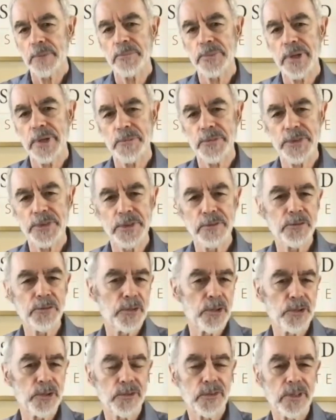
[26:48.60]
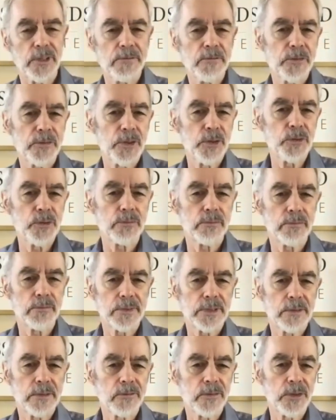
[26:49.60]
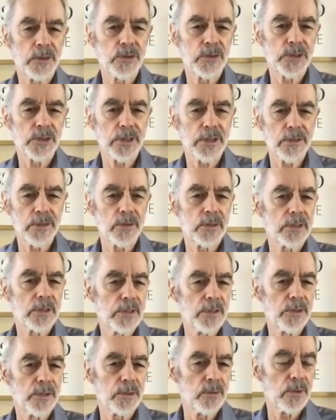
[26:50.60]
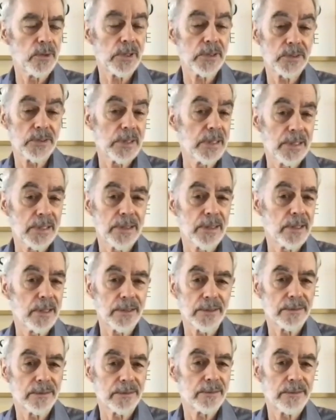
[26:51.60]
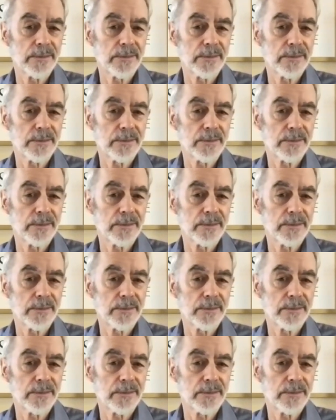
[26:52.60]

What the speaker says: Perhaps in future you can do a study that